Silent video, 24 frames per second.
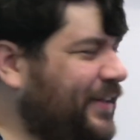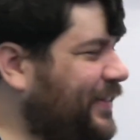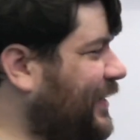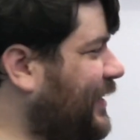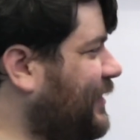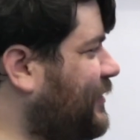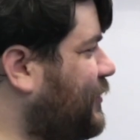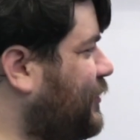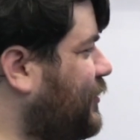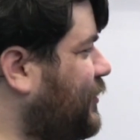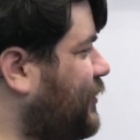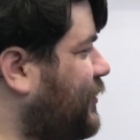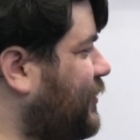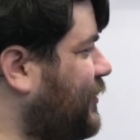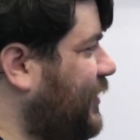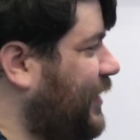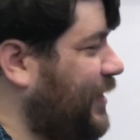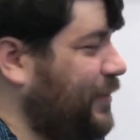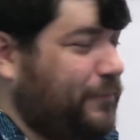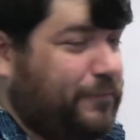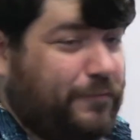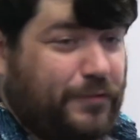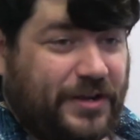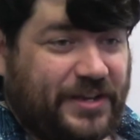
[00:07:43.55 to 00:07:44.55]
let's just,
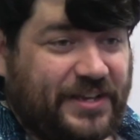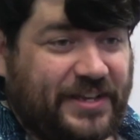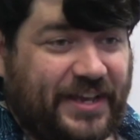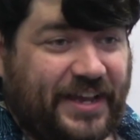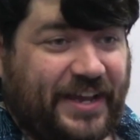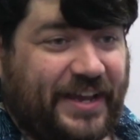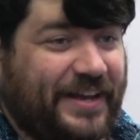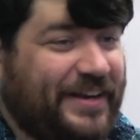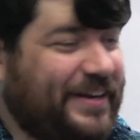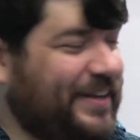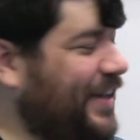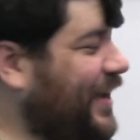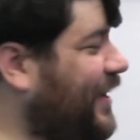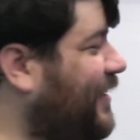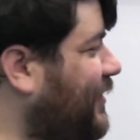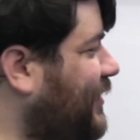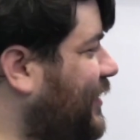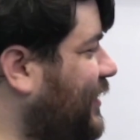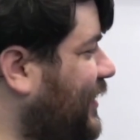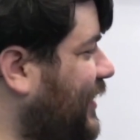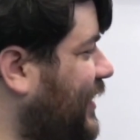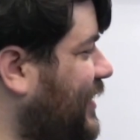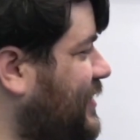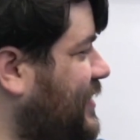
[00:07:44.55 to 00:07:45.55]
if we can,
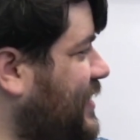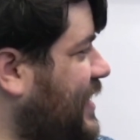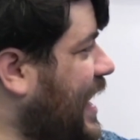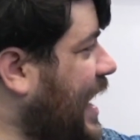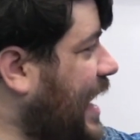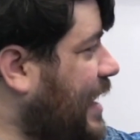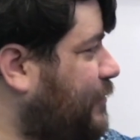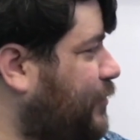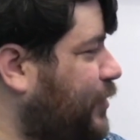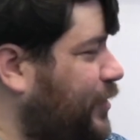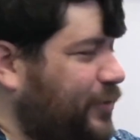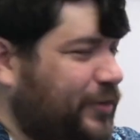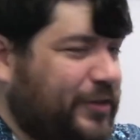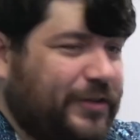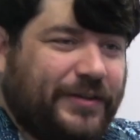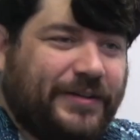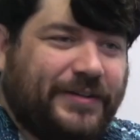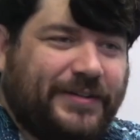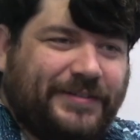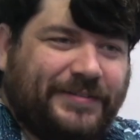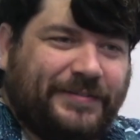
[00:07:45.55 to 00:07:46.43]
calculate the average